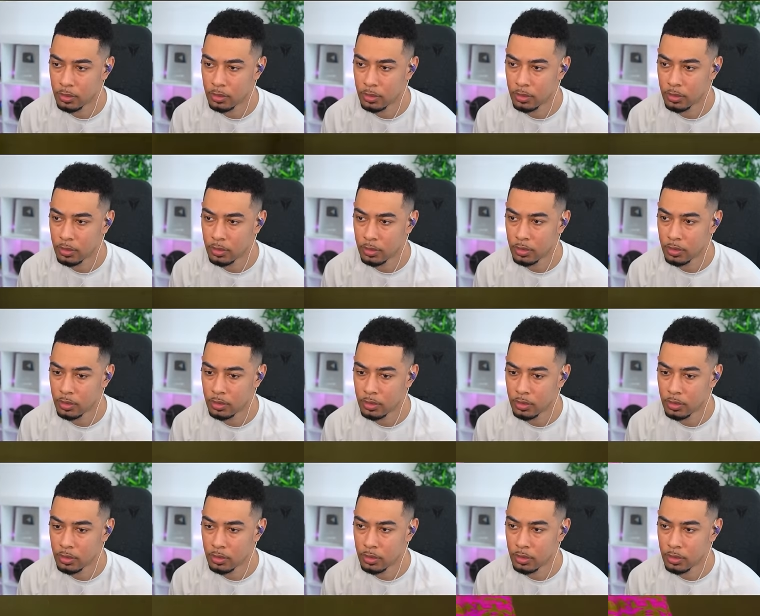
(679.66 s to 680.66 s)

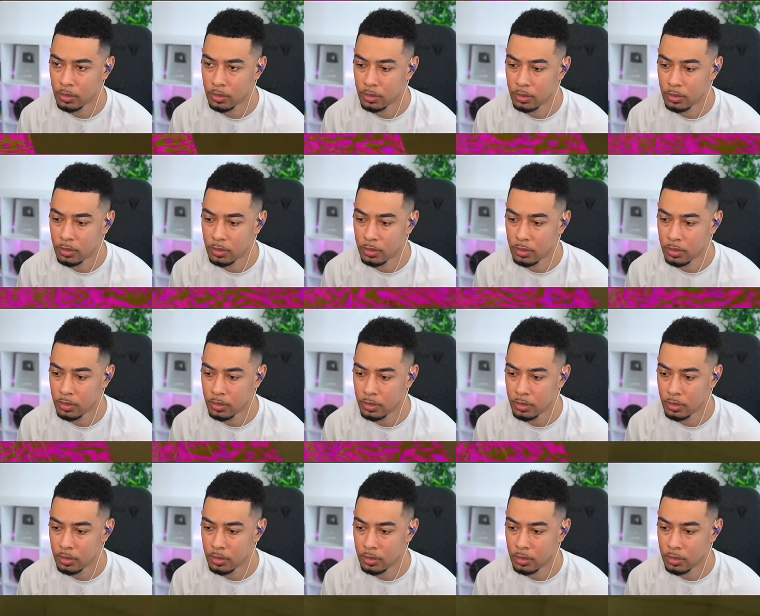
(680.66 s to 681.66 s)

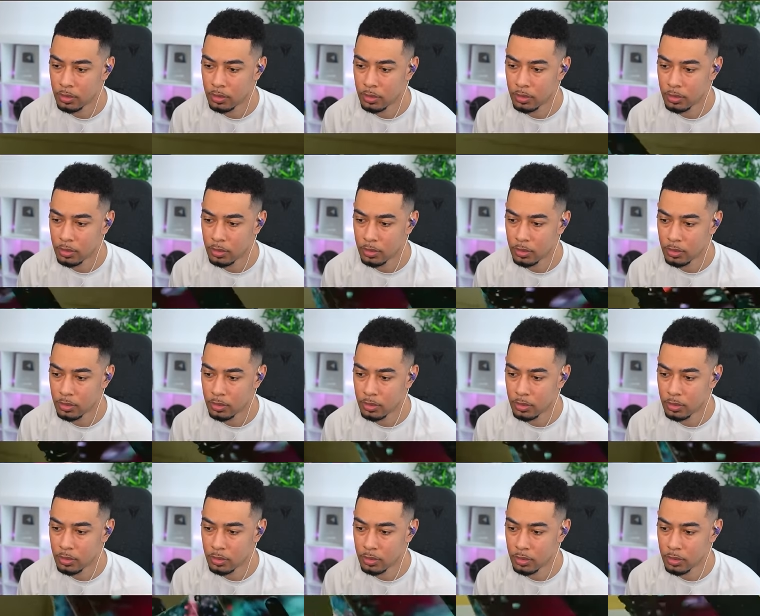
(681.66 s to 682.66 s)

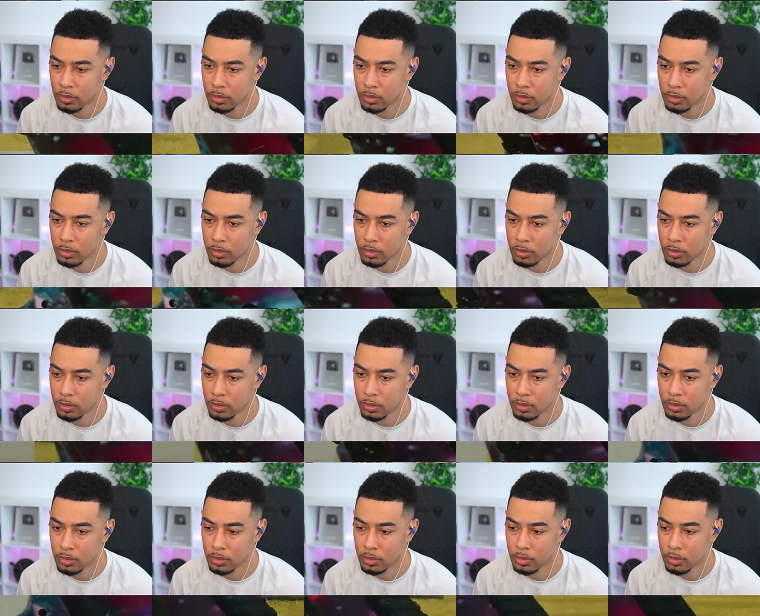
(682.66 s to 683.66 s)

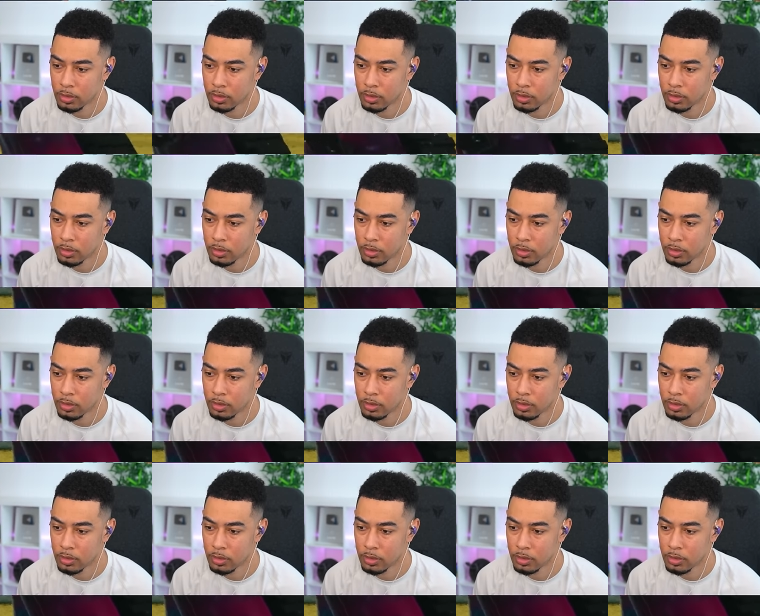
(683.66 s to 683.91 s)
No one is speaking in this clip.